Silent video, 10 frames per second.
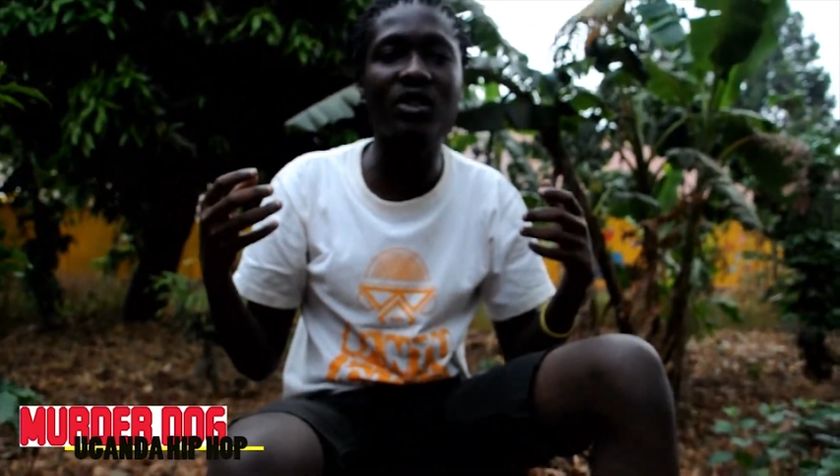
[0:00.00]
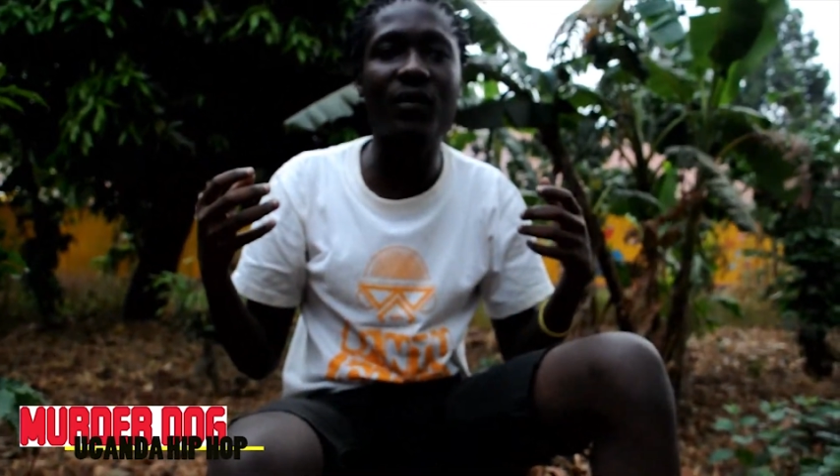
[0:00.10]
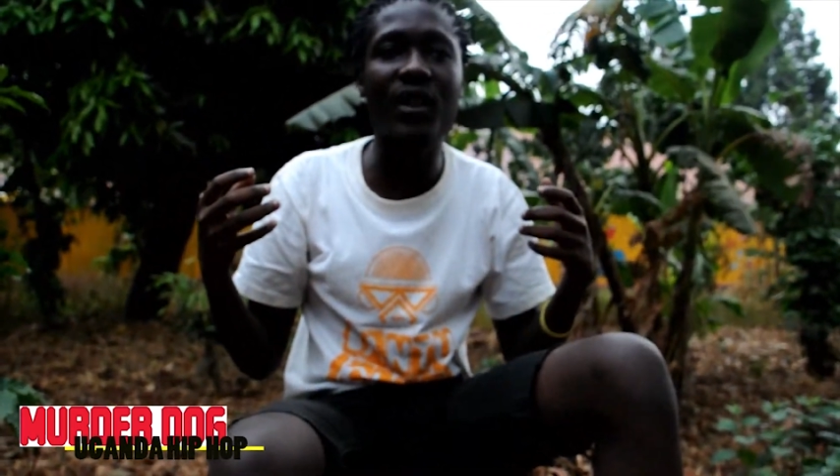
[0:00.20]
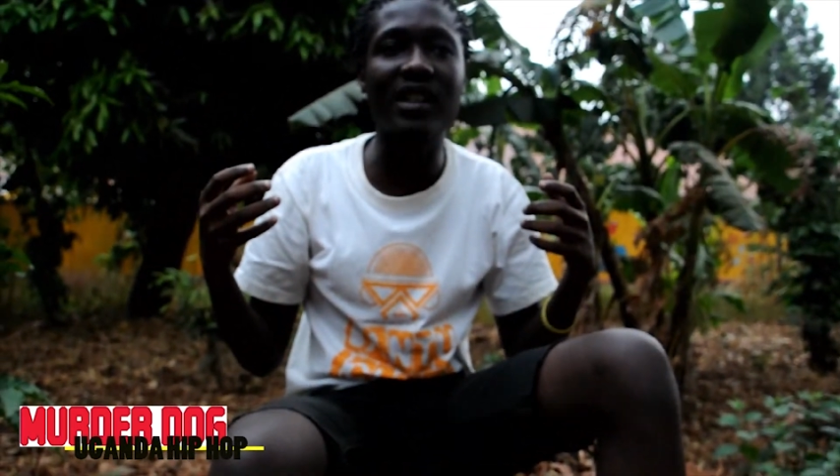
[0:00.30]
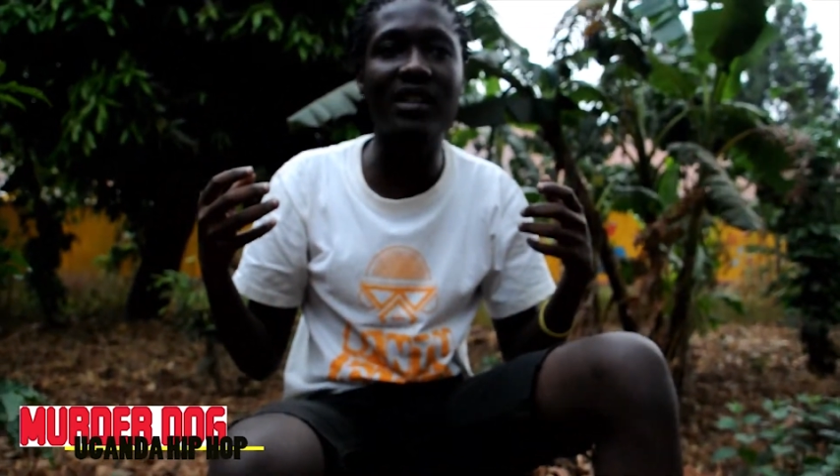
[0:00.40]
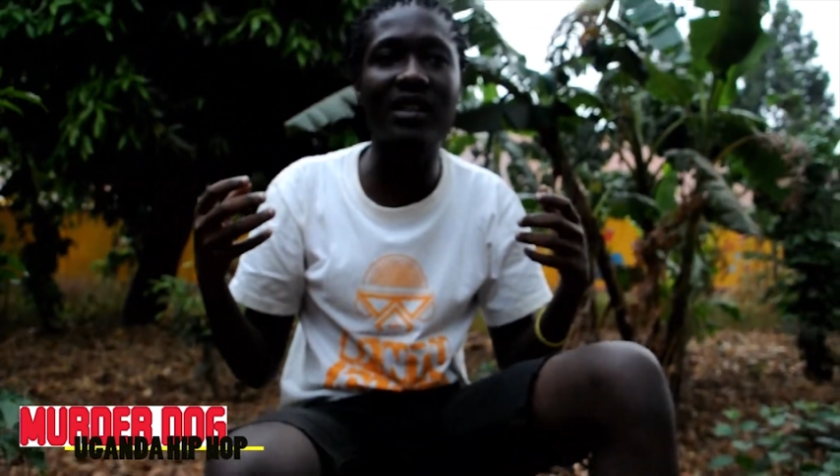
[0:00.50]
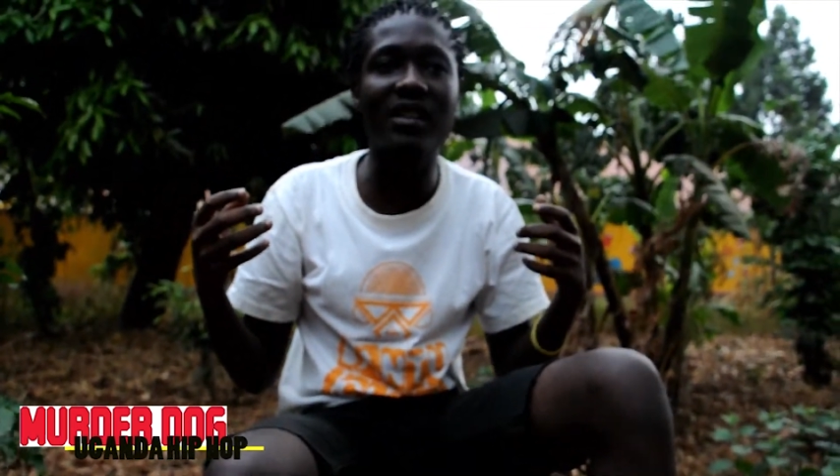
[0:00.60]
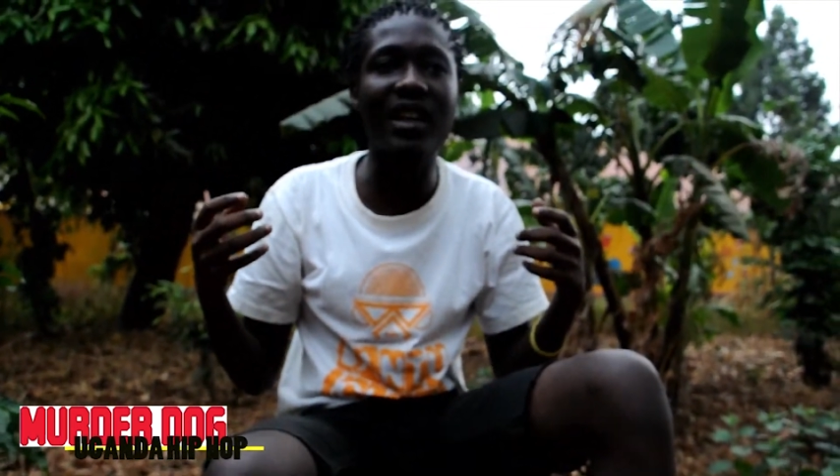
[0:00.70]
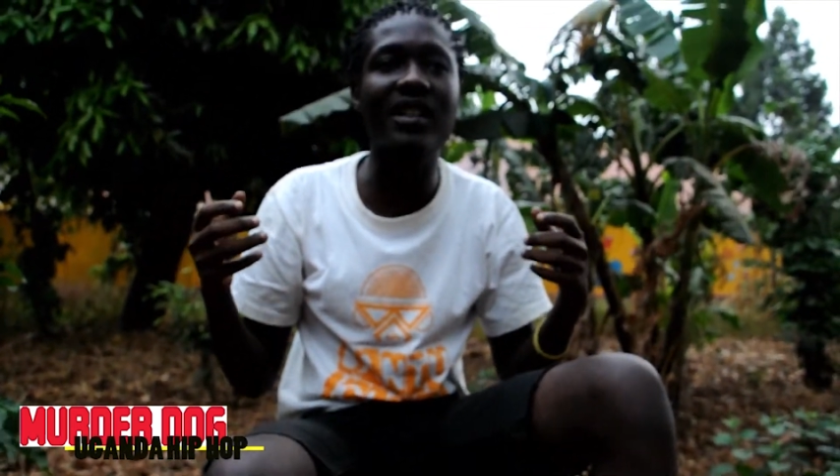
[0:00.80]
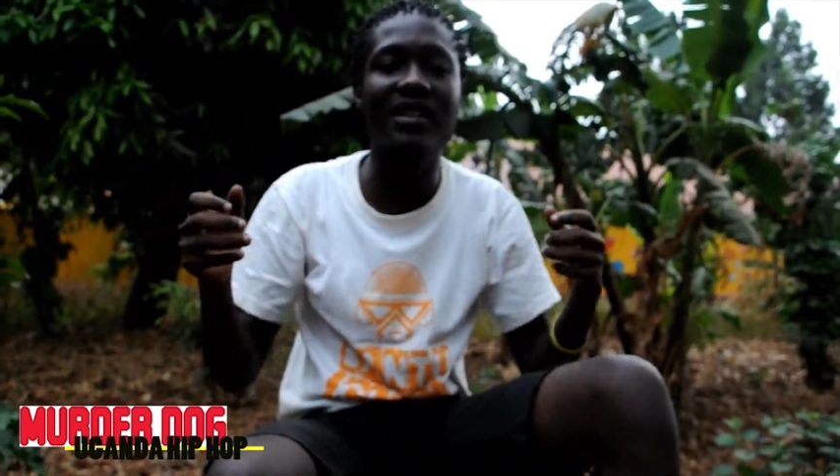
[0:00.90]
of the
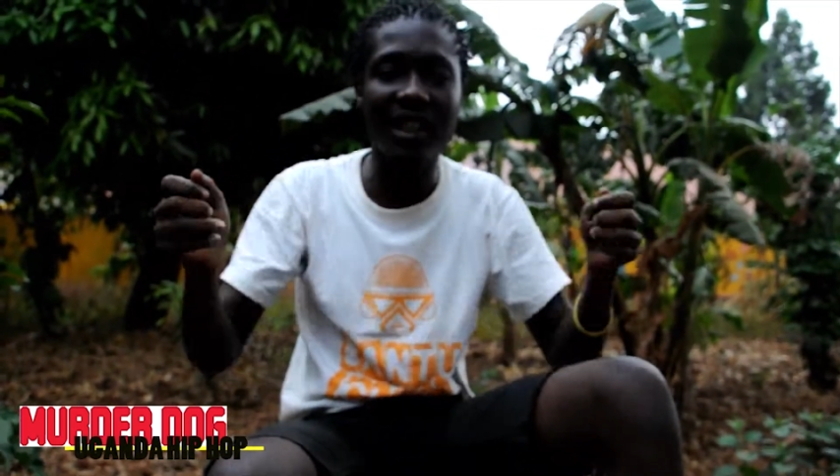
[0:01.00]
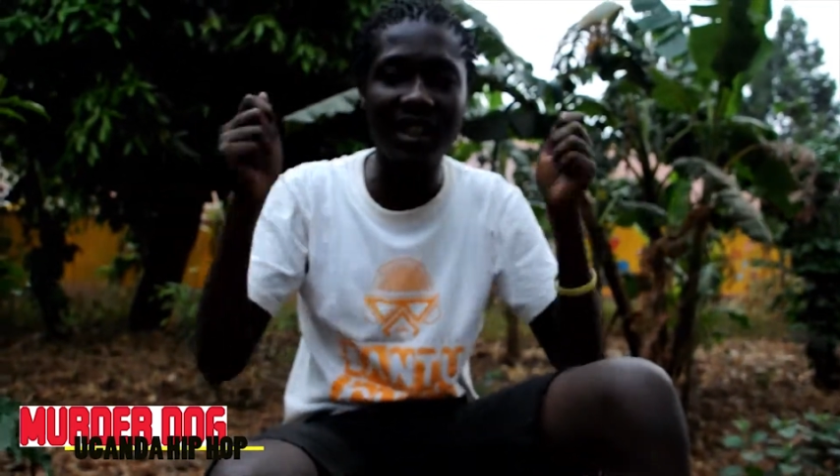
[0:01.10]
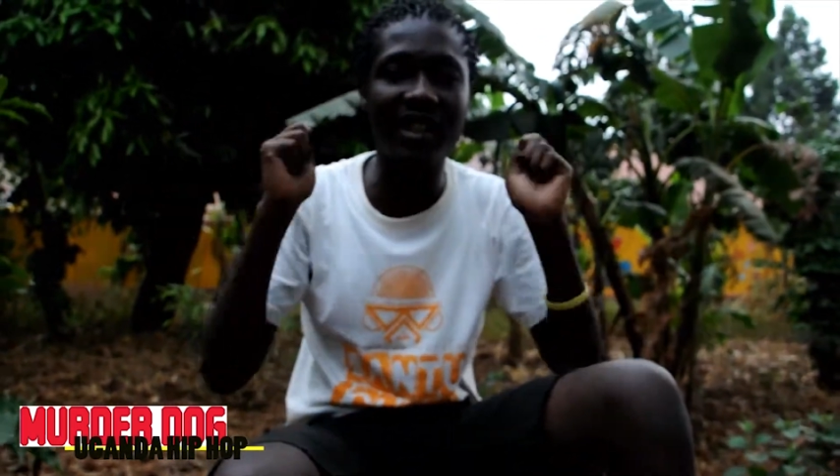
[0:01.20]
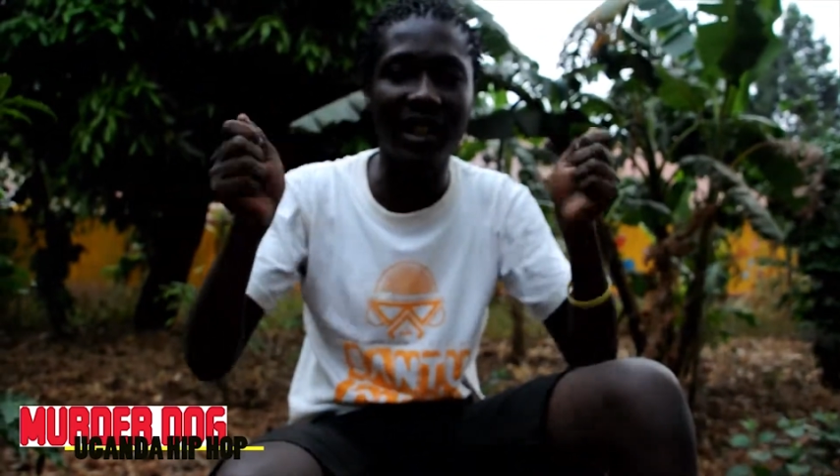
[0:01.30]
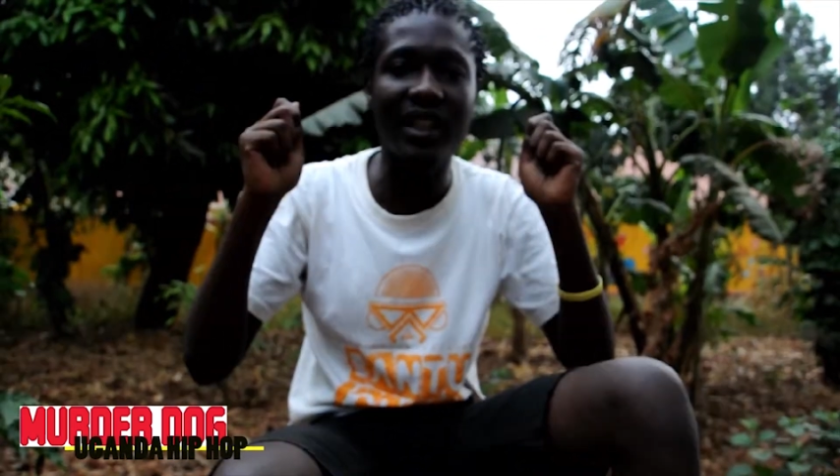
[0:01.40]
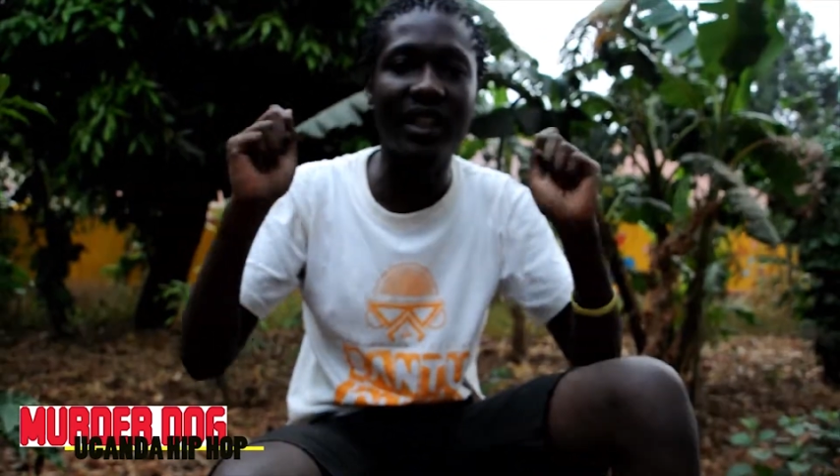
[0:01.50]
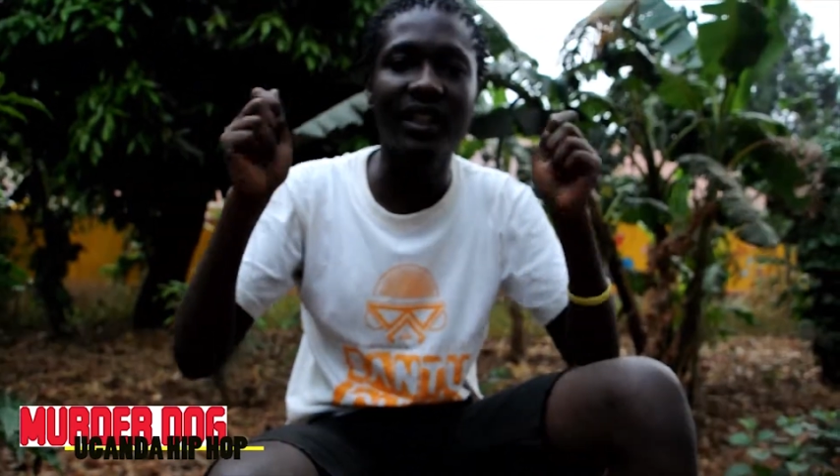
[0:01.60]
ancestors, they shake